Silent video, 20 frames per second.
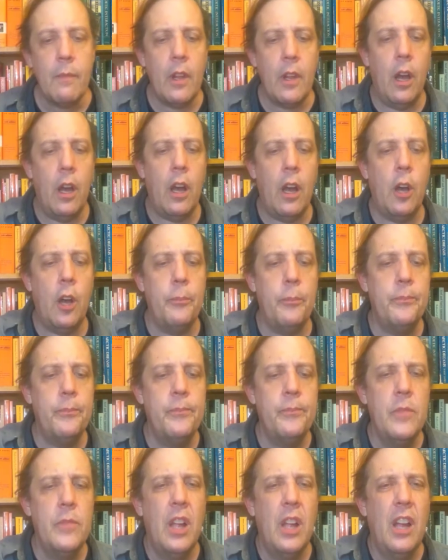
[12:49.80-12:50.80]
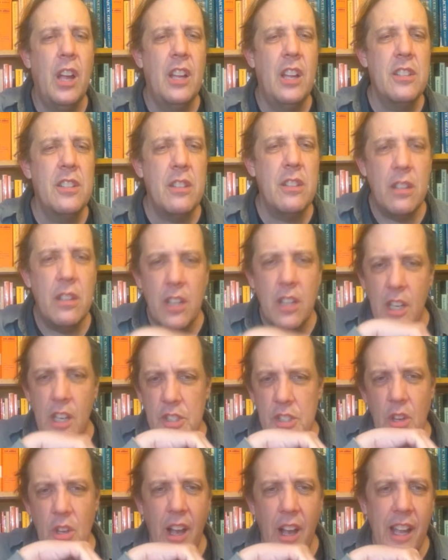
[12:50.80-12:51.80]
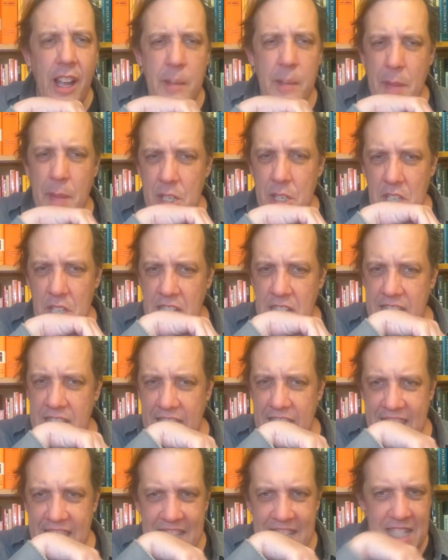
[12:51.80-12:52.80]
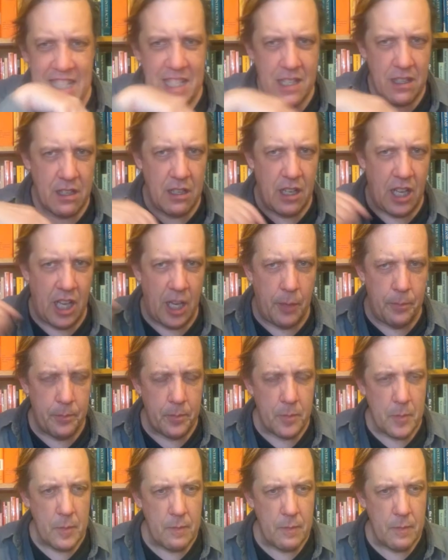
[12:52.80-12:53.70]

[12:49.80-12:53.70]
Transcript: Um, so I had mentioned that this um,